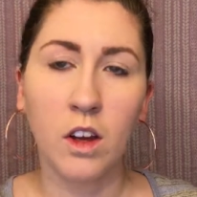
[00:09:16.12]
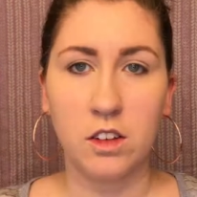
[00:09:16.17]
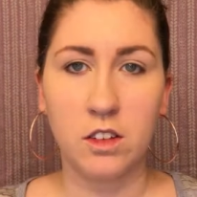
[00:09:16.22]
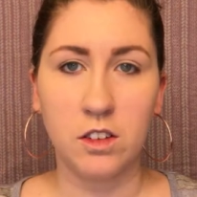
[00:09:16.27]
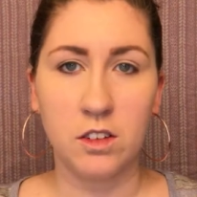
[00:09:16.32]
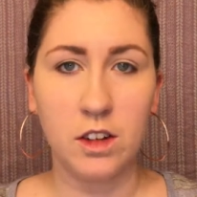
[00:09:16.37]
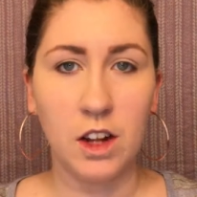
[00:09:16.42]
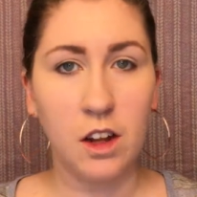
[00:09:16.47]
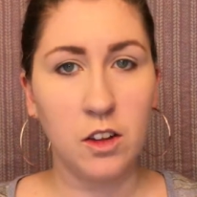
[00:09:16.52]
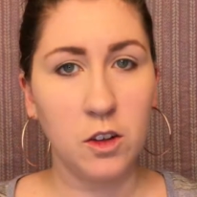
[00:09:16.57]

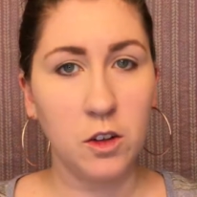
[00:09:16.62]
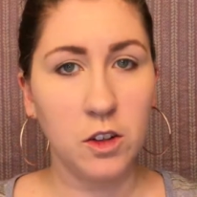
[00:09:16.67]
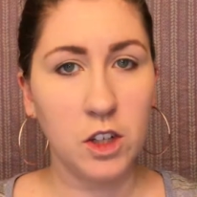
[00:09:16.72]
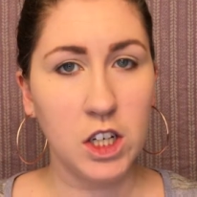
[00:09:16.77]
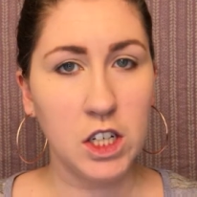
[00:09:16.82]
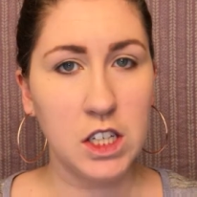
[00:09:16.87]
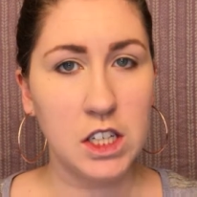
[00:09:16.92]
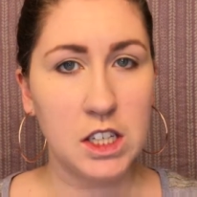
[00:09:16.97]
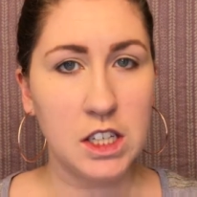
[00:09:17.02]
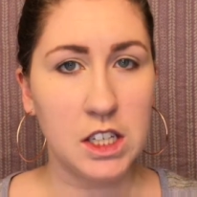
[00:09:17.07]
So now those
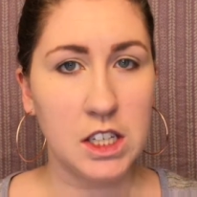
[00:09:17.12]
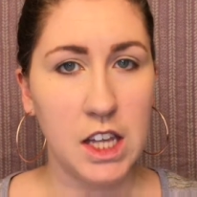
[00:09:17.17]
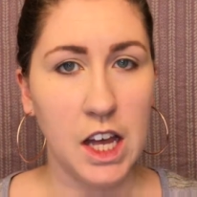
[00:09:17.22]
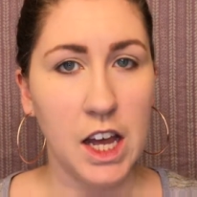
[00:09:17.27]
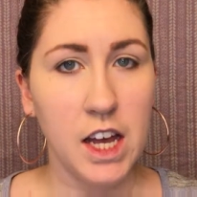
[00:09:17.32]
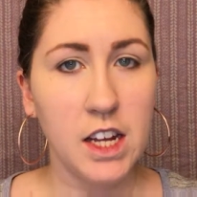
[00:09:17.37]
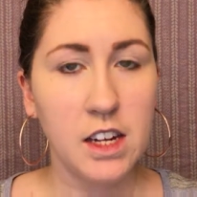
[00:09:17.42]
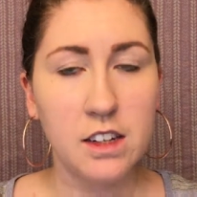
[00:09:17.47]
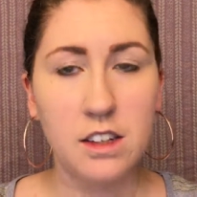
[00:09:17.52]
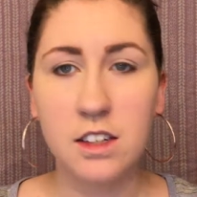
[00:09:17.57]
are
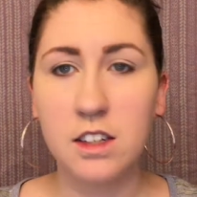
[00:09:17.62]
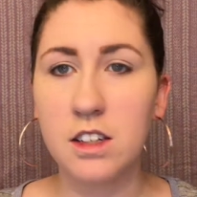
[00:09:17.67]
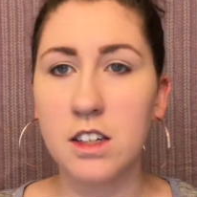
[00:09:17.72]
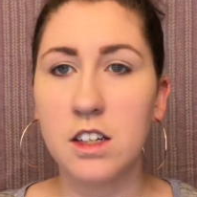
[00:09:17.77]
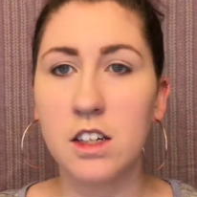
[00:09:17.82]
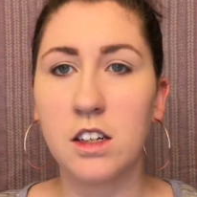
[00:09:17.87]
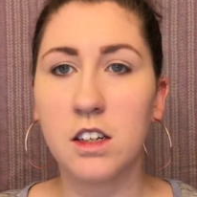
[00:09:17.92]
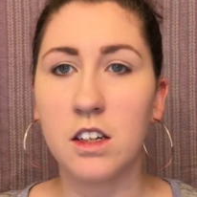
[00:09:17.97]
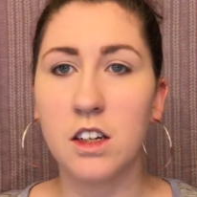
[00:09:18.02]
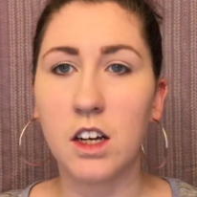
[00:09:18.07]

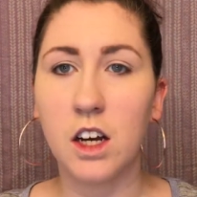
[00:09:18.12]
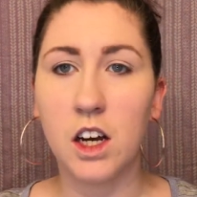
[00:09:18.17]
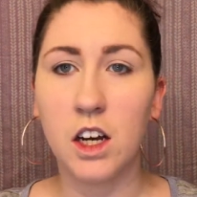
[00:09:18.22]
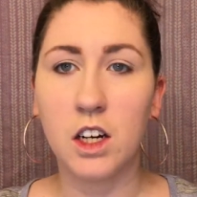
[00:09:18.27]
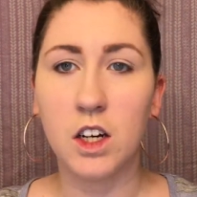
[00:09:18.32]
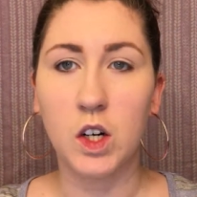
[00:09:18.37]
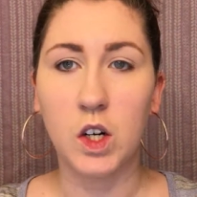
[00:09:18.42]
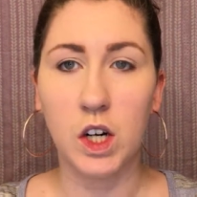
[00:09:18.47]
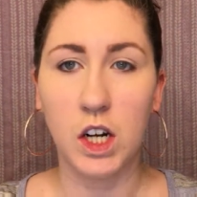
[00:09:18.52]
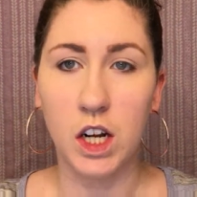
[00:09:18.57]
set
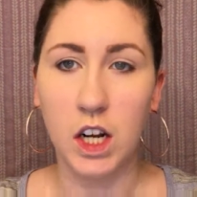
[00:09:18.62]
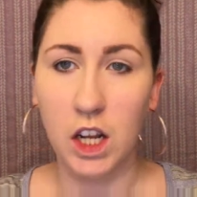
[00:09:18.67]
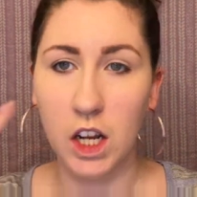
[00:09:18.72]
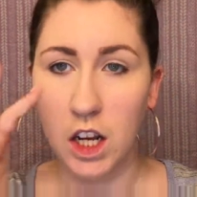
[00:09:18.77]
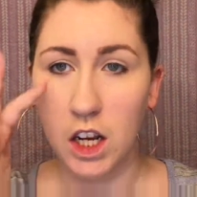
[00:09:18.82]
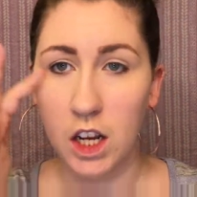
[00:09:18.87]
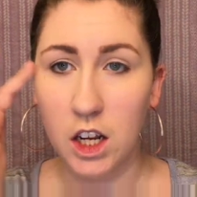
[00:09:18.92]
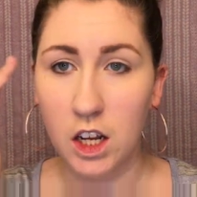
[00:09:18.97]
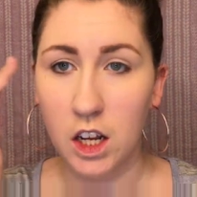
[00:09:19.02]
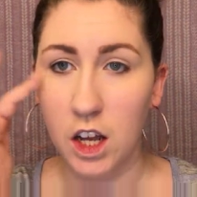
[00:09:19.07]
and
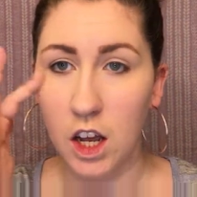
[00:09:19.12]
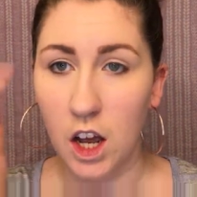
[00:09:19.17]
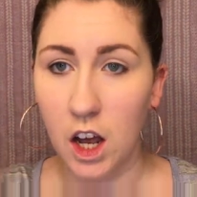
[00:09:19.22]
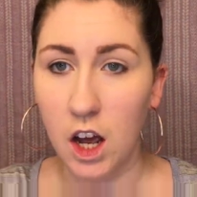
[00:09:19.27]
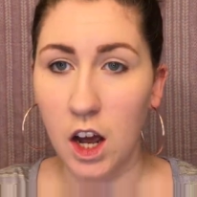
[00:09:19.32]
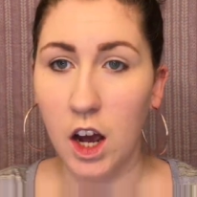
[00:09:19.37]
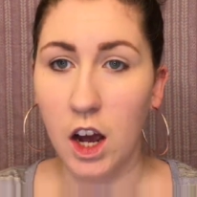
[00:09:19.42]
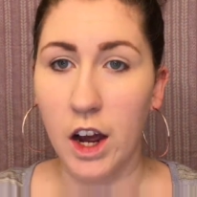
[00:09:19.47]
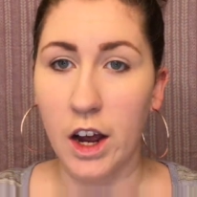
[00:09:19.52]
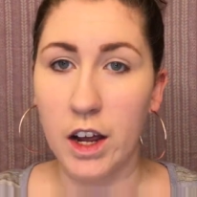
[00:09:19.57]
ready.
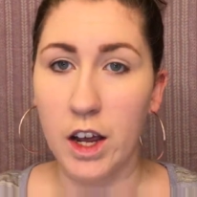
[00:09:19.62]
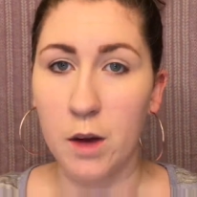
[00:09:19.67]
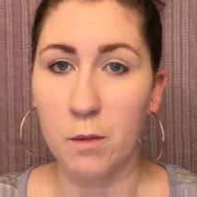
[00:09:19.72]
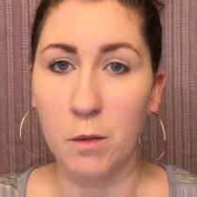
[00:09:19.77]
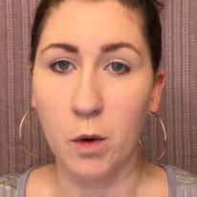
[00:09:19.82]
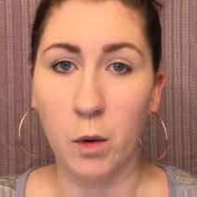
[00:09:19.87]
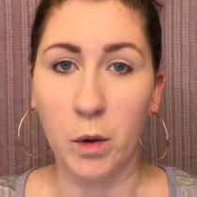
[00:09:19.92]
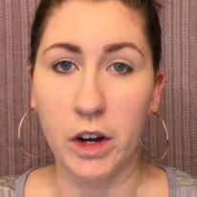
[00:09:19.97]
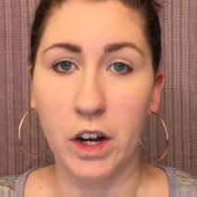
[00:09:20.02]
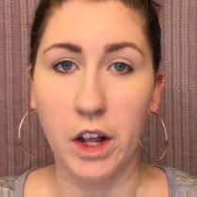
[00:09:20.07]
I am
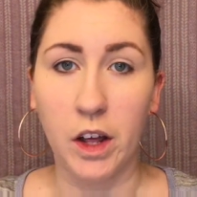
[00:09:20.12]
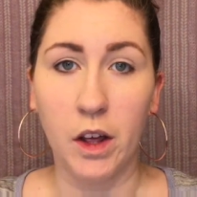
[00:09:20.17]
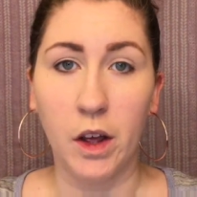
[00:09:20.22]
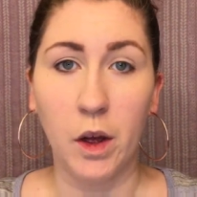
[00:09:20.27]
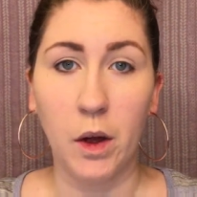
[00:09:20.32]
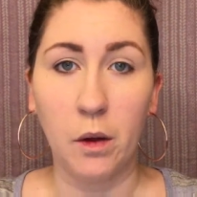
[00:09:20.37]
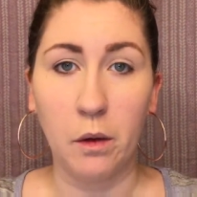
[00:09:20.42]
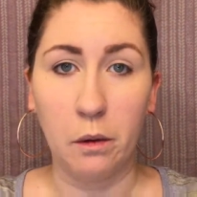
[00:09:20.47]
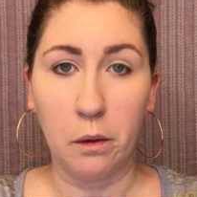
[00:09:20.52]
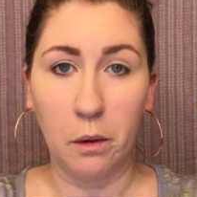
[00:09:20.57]
going
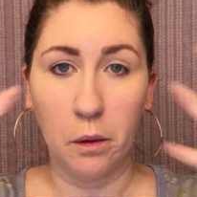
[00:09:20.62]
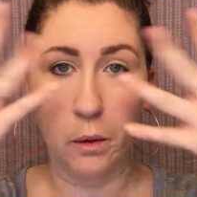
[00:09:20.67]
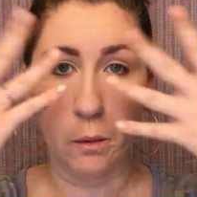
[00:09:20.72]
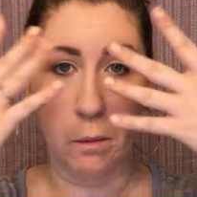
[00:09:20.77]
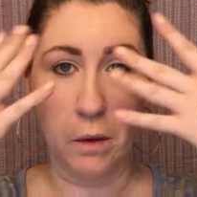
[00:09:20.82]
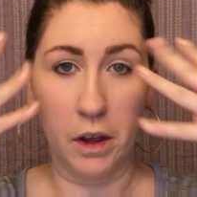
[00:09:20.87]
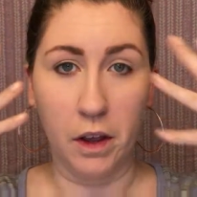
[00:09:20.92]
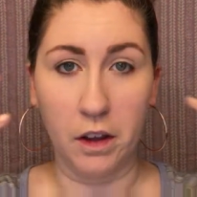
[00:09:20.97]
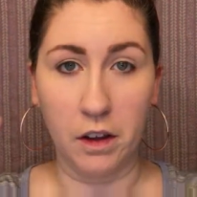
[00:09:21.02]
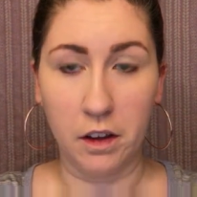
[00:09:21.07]

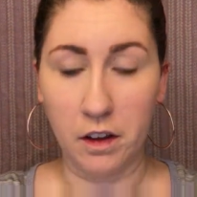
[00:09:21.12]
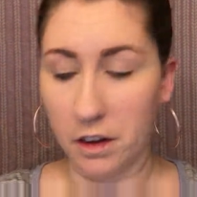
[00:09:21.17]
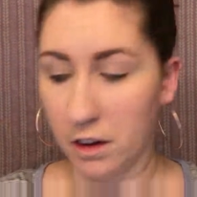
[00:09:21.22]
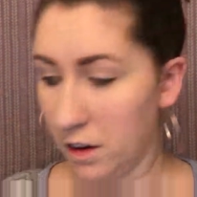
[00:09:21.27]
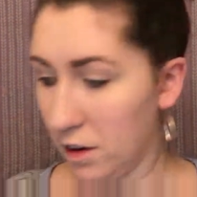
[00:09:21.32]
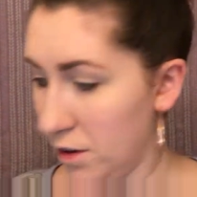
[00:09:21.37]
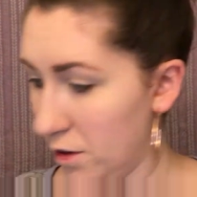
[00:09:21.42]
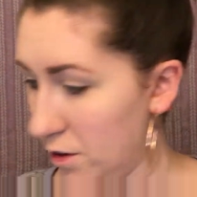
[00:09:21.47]
to bake.